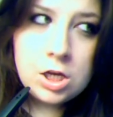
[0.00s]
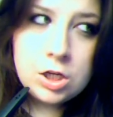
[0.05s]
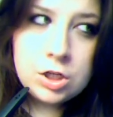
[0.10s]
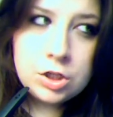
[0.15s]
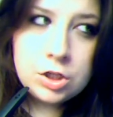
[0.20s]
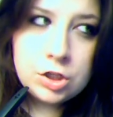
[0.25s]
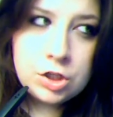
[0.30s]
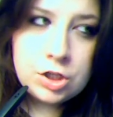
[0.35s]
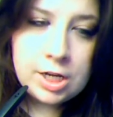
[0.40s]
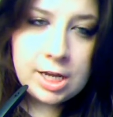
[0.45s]

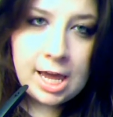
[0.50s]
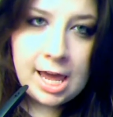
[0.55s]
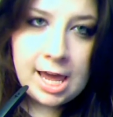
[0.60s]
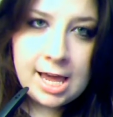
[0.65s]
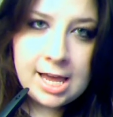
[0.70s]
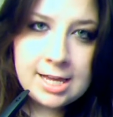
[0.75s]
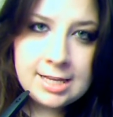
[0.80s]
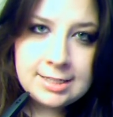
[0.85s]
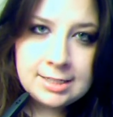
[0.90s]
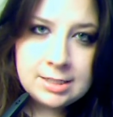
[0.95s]
she
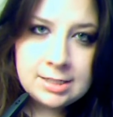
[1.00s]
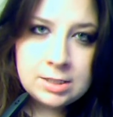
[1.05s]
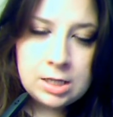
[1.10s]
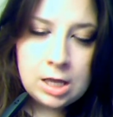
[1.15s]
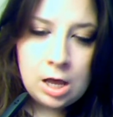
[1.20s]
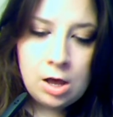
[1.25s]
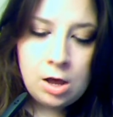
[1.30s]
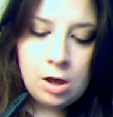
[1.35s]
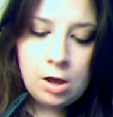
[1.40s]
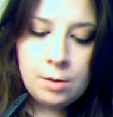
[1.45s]
has
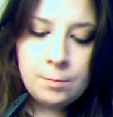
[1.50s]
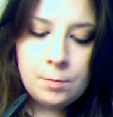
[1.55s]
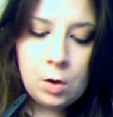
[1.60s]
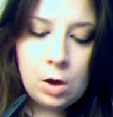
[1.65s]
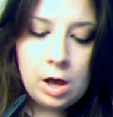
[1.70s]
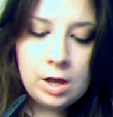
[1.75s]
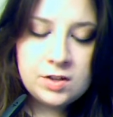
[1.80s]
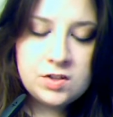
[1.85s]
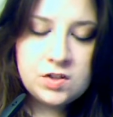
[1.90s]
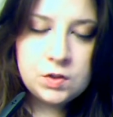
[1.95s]
a
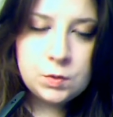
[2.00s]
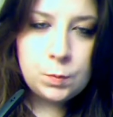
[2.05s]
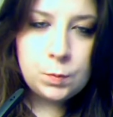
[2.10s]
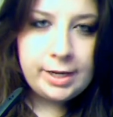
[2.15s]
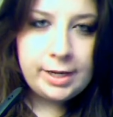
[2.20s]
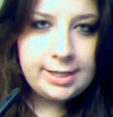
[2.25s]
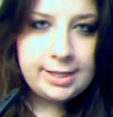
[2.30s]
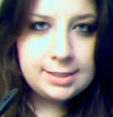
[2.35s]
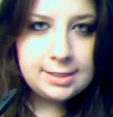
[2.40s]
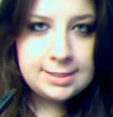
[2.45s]

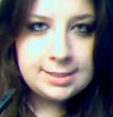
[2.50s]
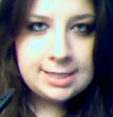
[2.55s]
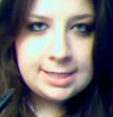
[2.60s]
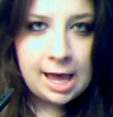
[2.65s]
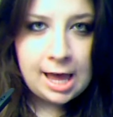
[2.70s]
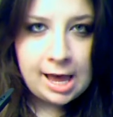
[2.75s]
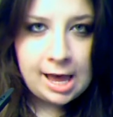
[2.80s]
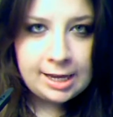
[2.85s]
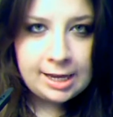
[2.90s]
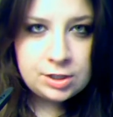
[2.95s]
sweet
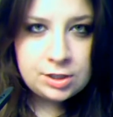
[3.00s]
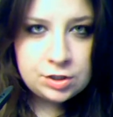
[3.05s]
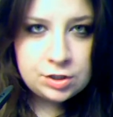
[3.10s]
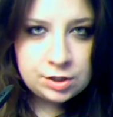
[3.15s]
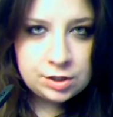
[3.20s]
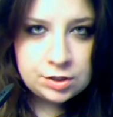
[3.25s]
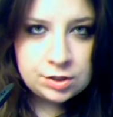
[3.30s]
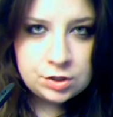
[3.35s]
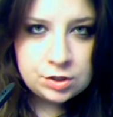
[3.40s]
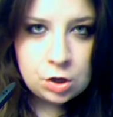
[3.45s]
side to
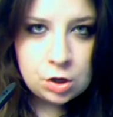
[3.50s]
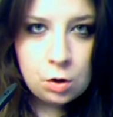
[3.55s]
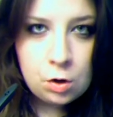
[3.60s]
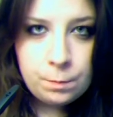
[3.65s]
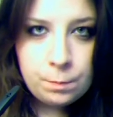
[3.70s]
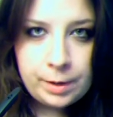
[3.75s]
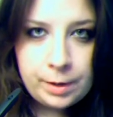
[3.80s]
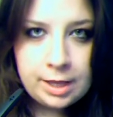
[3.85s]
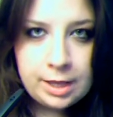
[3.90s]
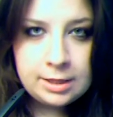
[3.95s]
the soap,
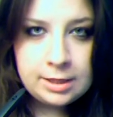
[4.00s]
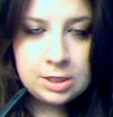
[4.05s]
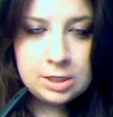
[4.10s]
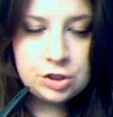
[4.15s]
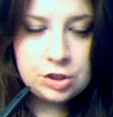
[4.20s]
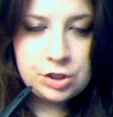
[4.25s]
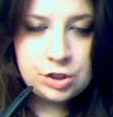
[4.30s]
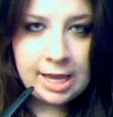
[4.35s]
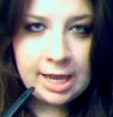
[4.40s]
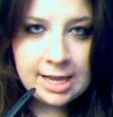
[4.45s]
and then
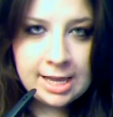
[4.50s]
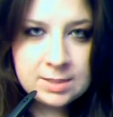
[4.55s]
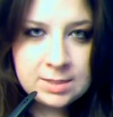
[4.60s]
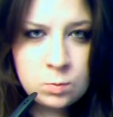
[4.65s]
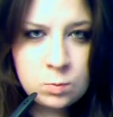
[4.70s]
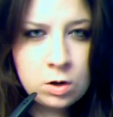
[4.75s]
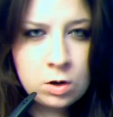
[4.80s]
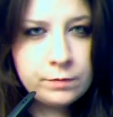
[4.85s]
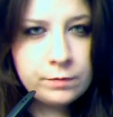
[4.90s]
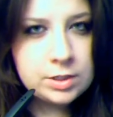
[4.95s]
she has
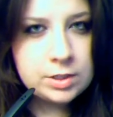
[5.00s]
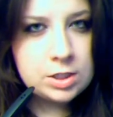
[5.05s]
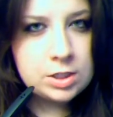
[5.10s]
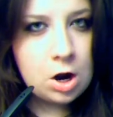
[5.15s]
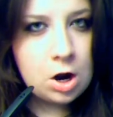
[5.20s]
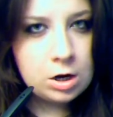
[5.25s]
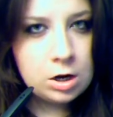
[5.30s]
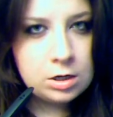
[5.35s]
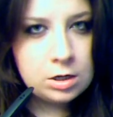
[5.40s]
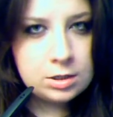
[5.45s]
more of a
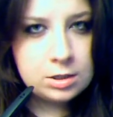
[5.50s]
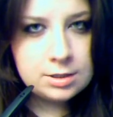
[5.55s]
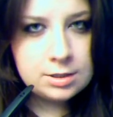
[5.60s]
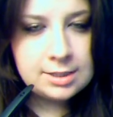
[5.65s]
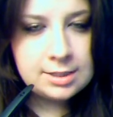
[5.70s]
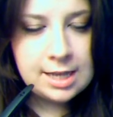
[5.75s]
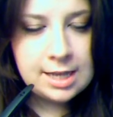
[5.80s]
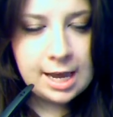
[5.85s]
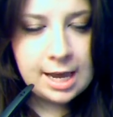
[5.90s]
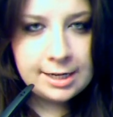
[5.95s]
tart
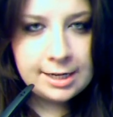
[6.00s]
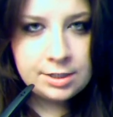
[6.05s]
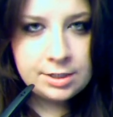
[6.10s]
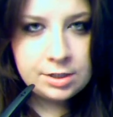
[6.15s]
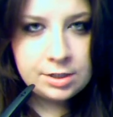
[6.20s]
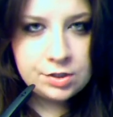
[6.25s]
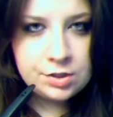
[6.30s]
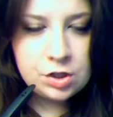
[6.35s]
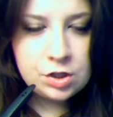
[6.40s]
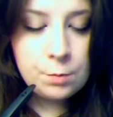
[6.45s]
side to
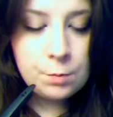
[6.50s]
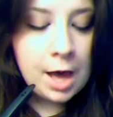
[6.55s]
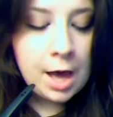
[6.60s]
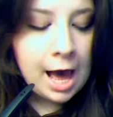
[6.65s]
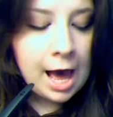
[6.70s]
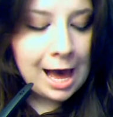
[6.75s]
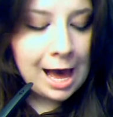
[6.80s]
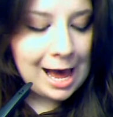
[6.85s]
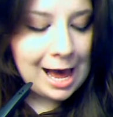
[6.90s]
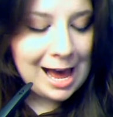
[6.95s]
the soap.
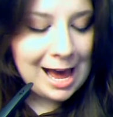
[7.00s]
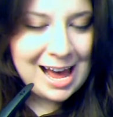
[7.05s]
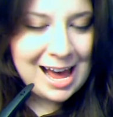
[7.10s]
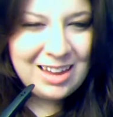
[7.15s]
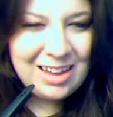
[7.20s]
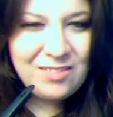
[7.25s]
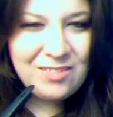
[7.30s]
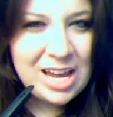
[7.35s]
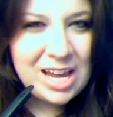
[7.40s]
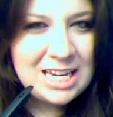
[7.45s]

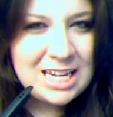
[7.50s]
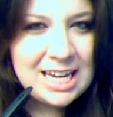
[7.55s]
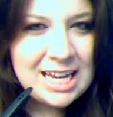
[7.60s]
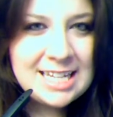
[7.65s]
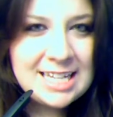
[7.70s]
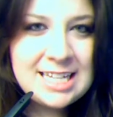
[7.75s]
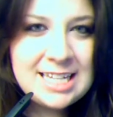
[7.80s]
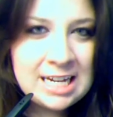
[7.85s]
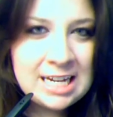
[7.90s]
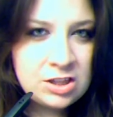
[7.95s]
If I had to
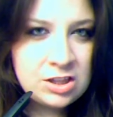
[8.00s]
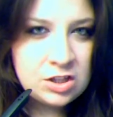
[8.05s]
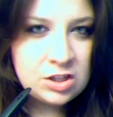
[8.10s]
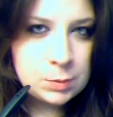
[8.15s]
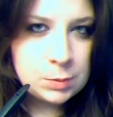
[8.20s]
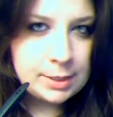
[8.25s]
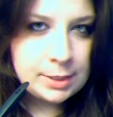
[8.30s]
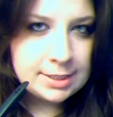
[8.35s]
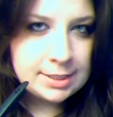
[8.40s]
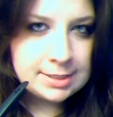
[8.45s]
guess, I got the
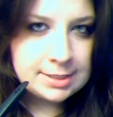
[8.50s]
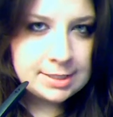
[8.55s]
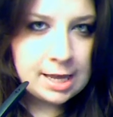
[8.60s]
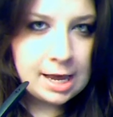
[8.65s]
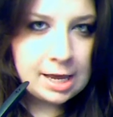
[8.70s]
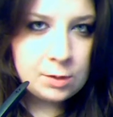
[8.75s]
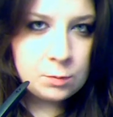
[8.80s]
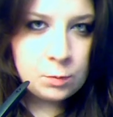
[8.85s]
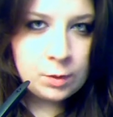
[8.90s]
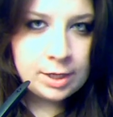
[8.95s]
sweet
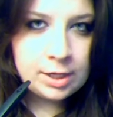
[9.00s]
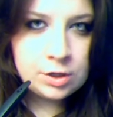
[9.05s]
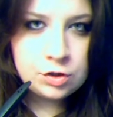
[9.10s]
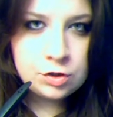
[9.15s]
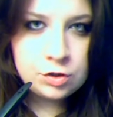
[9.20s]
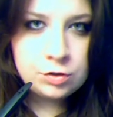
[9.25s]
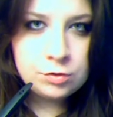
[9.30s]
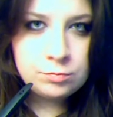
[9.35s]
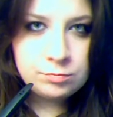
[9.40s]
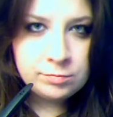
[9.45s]
side,
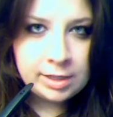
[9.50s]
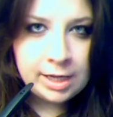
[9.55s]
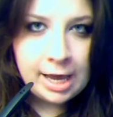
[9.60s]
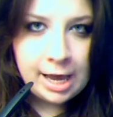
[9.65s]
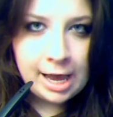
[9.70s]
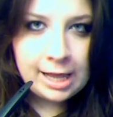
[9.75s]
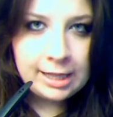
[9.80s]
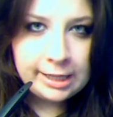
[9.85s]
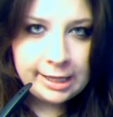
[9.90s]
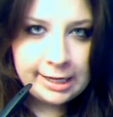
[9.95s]
which,
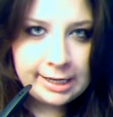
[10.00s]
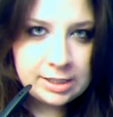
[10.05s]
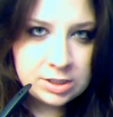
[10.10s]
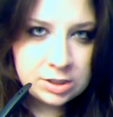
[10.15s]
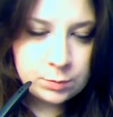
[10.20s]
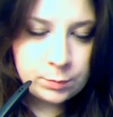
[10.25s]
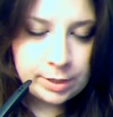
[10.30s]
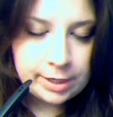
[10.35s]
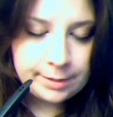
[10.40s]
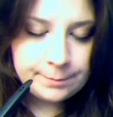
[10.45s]
yeah, I like
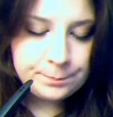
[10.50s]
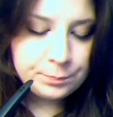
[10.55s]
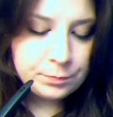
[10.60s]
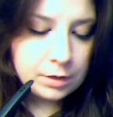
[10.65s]
sweet.